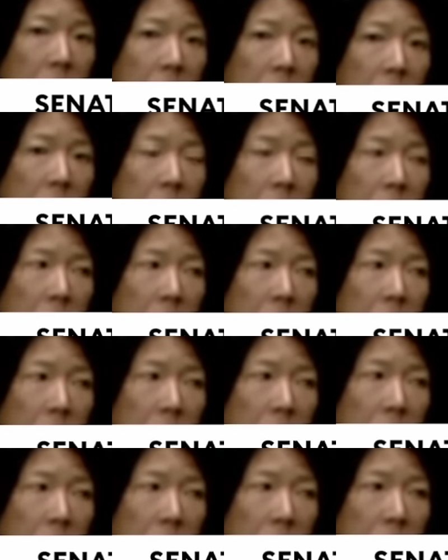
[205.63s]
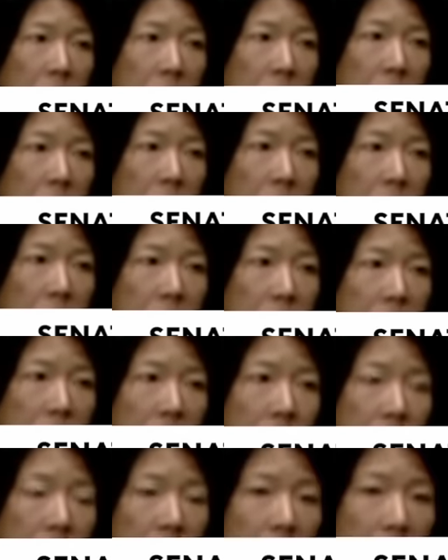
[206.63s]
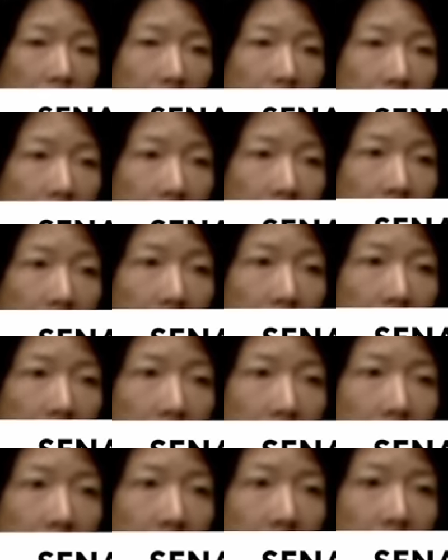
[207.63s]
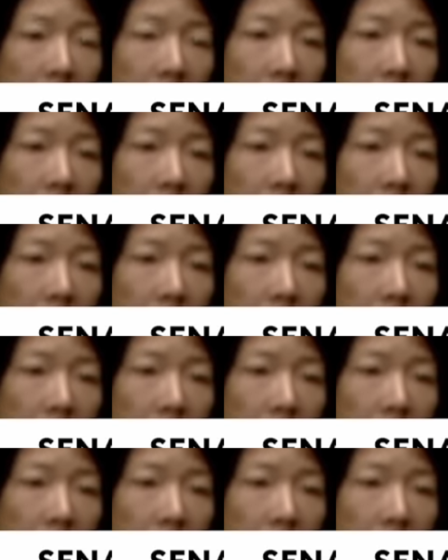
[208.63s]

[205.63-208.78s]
(silent)